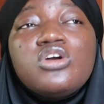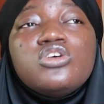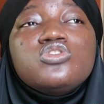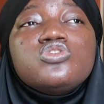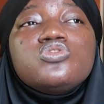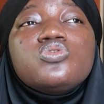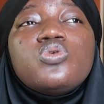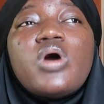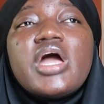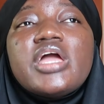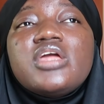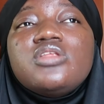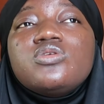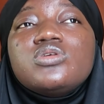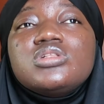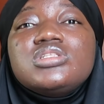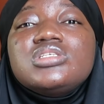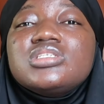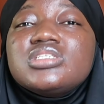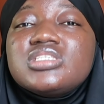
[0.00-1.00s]
So I
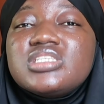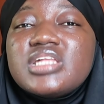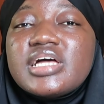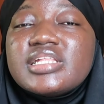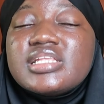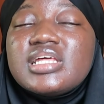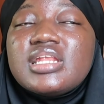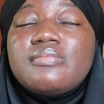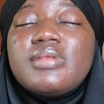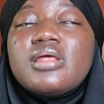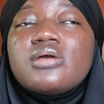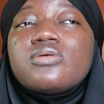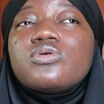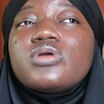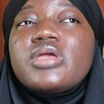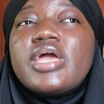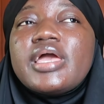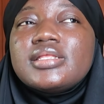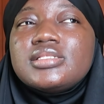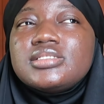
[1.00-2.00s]
noticed that, and I'm like,
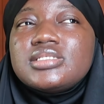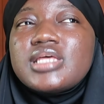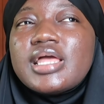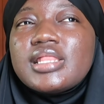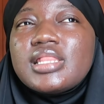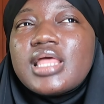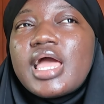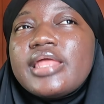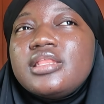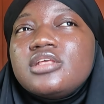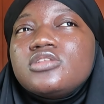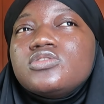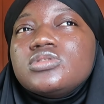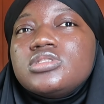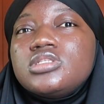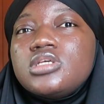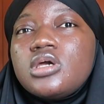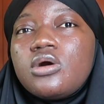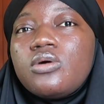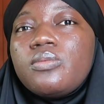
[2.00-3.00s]
okay, I need to
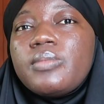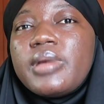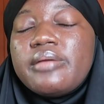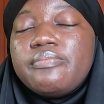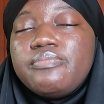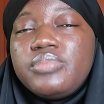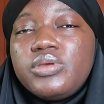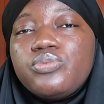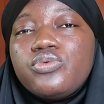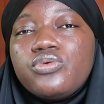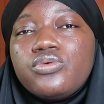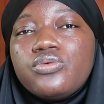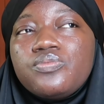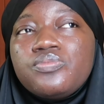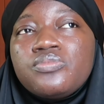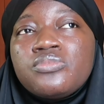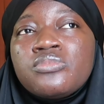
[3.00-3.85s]
tell my people,